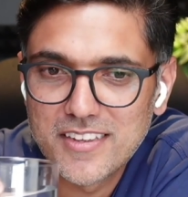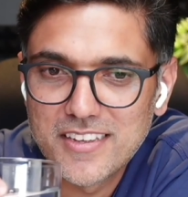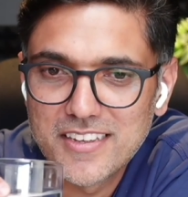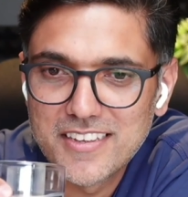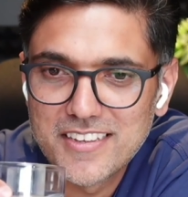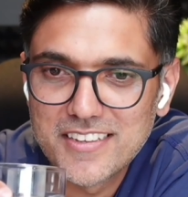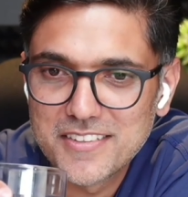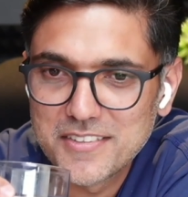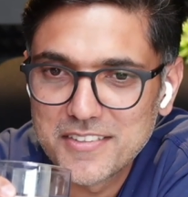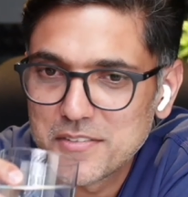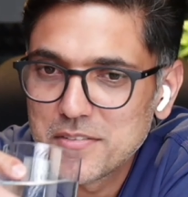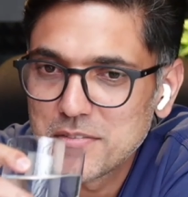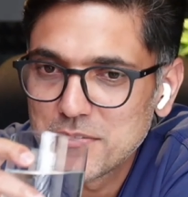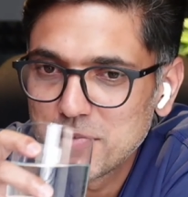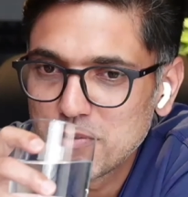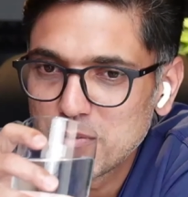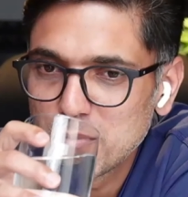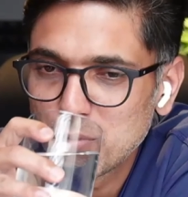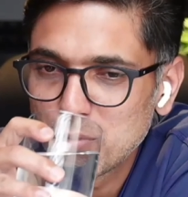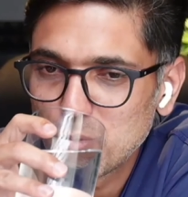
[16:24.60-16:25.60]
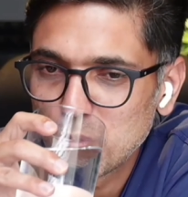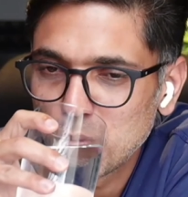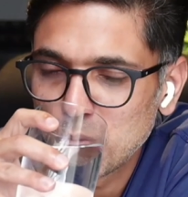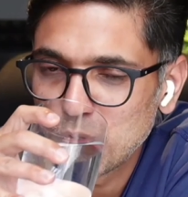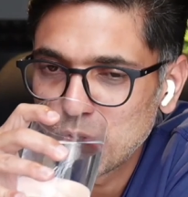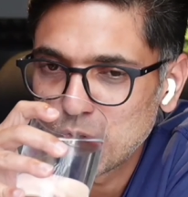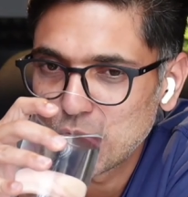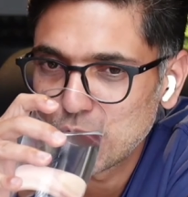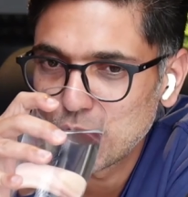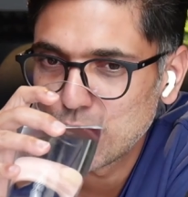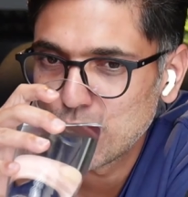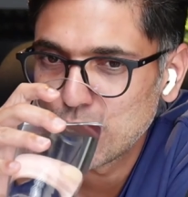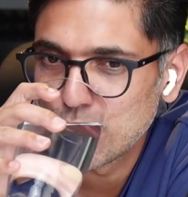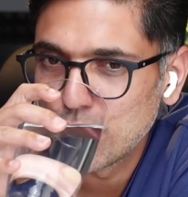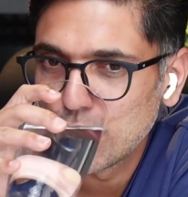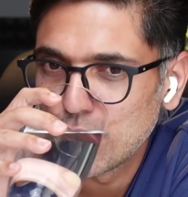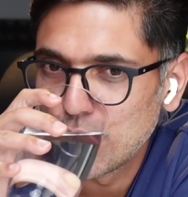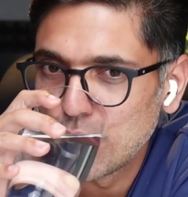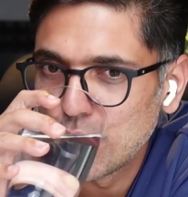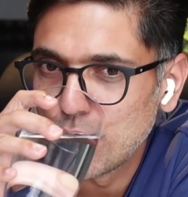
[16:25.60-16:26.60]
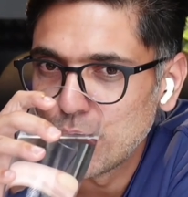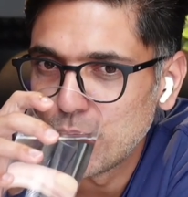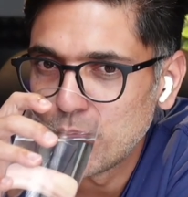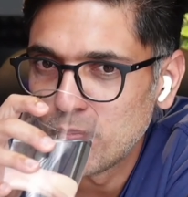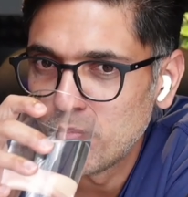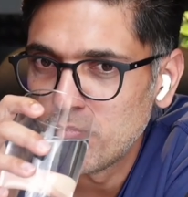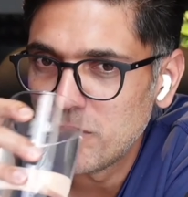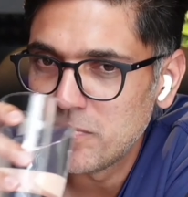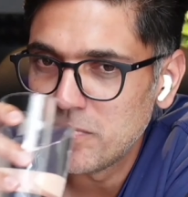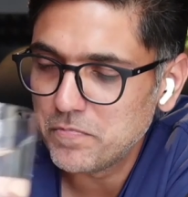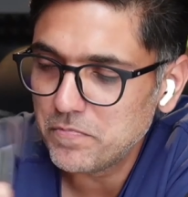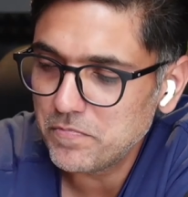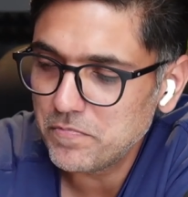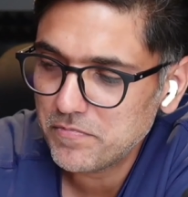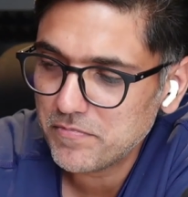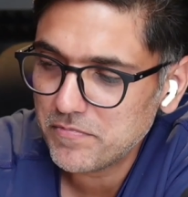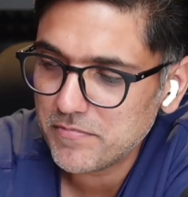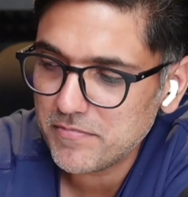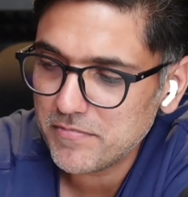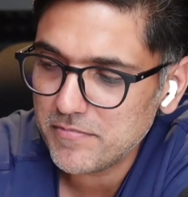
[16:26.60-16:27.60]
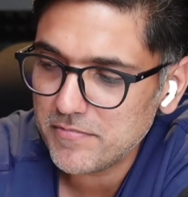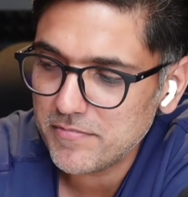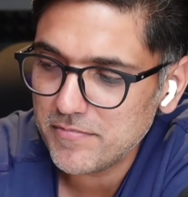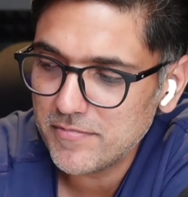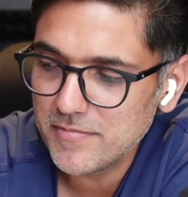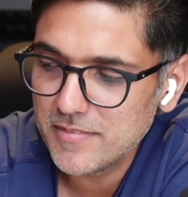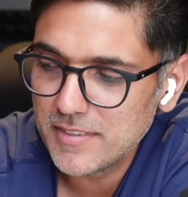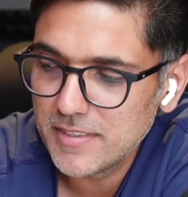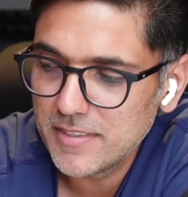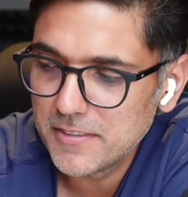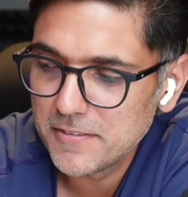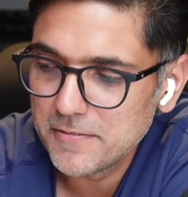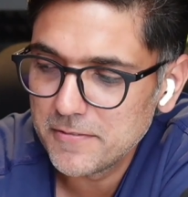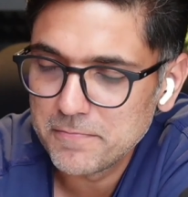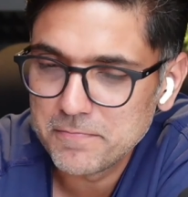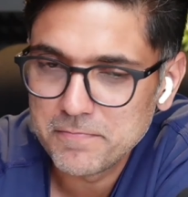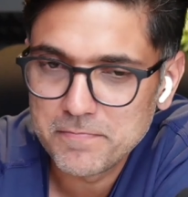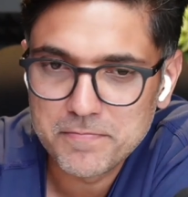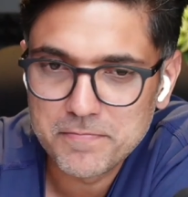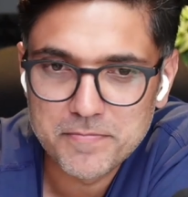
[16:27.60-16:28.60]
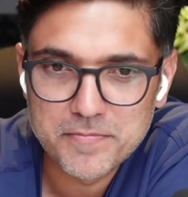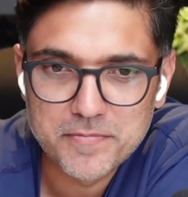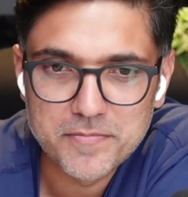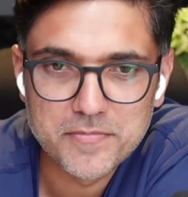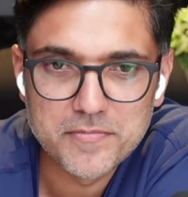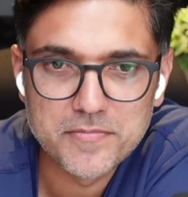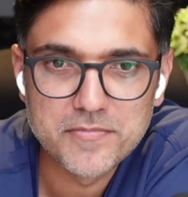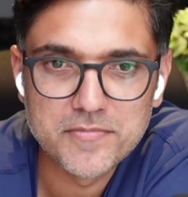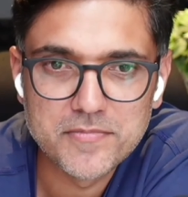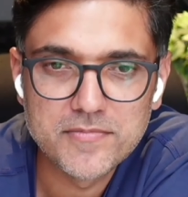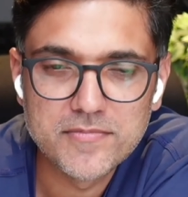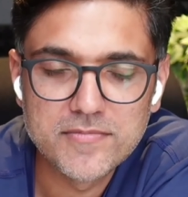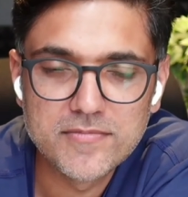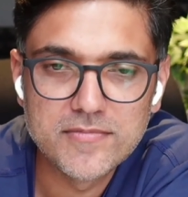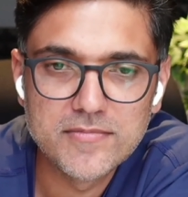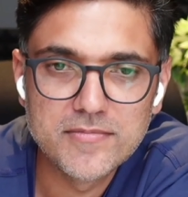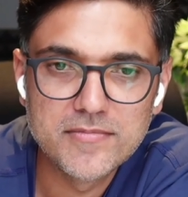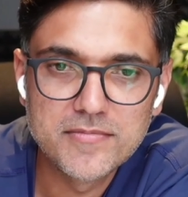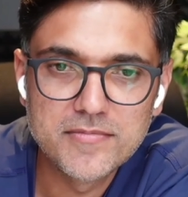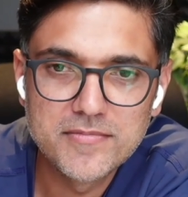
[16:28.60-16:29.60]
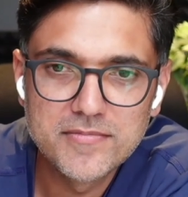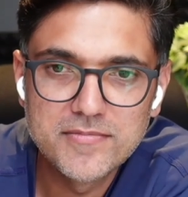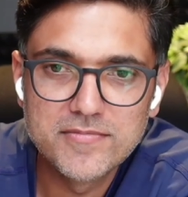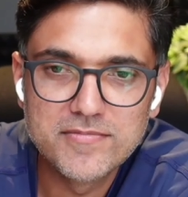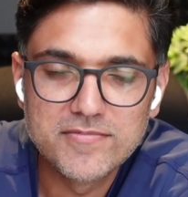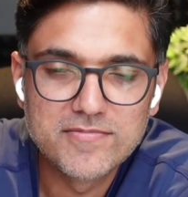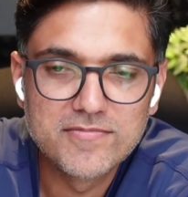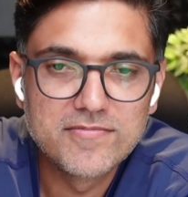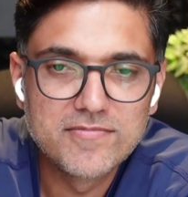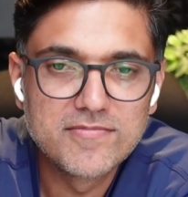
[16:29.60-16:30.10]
(not speaking)